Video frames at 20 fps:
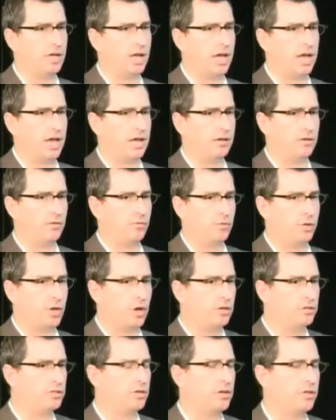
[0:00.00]
and we
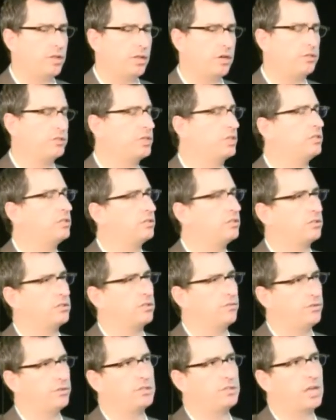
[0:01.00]
also know that our judges are
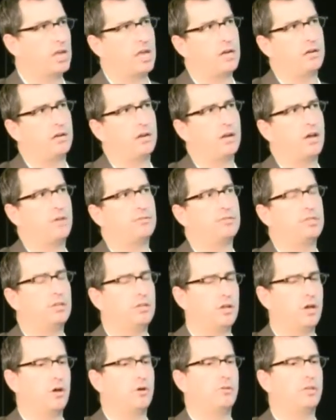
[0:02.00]
sophisticated enough to
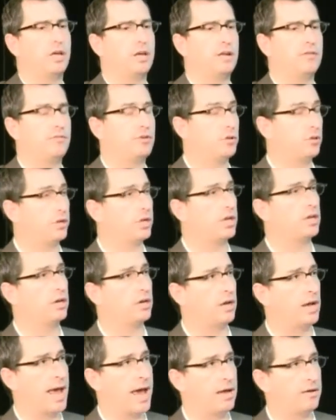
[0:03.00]
know that if you're looking
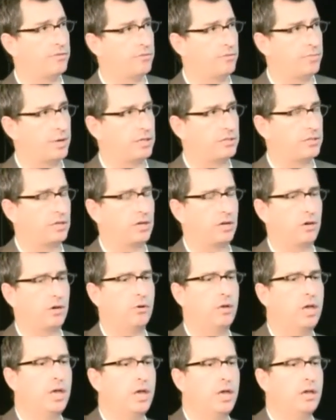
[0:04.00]
at an ad from
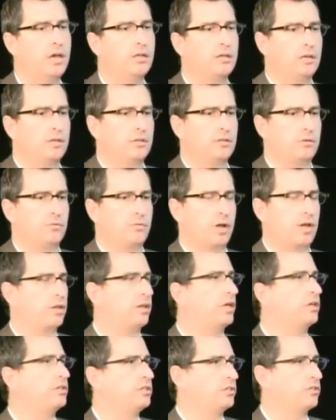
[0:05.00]
Mexico, the
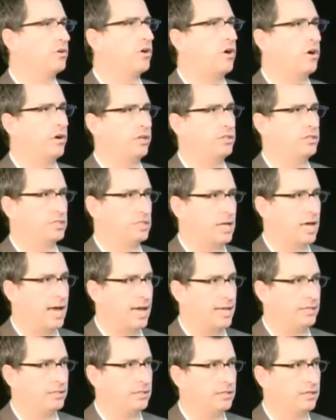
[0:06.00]
regulations aren't as
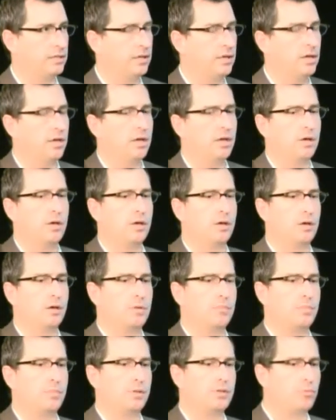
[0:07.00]
tight.
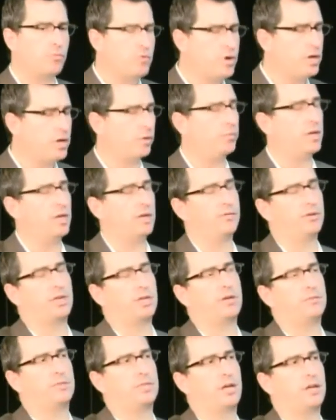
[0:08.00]
But the real meat of it
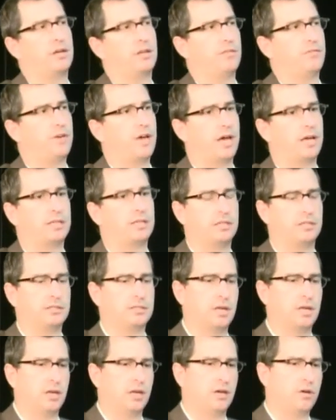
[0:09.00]
comes down to the fact
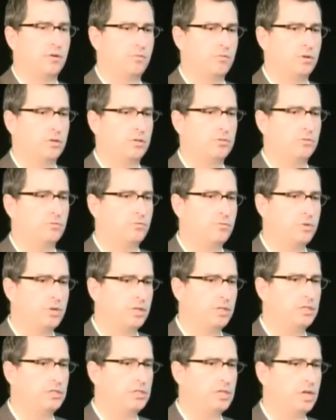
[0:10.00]
is we're
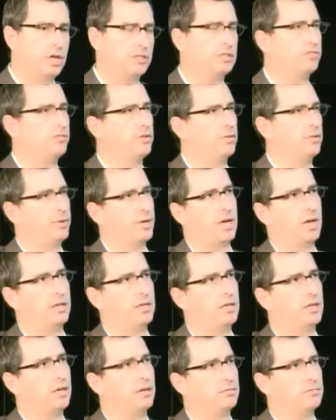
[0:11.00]
really judging for the big
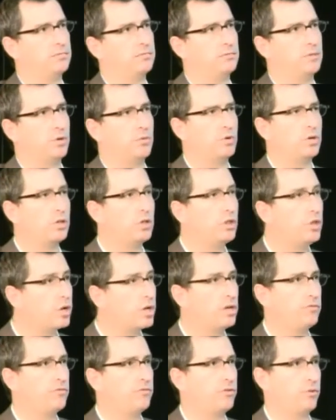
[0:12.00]
idea. We're
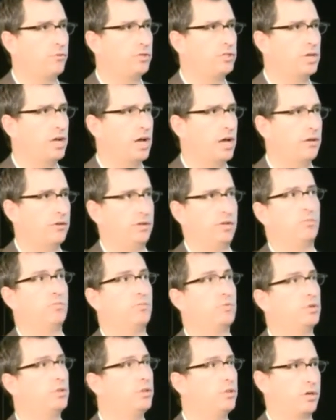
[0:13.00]
looking for originality.
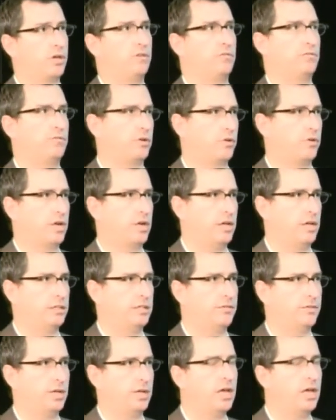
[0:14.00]
We're looking for
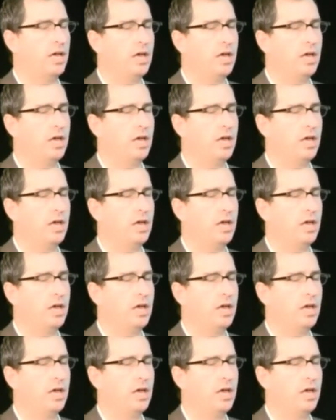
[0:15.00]
creativity.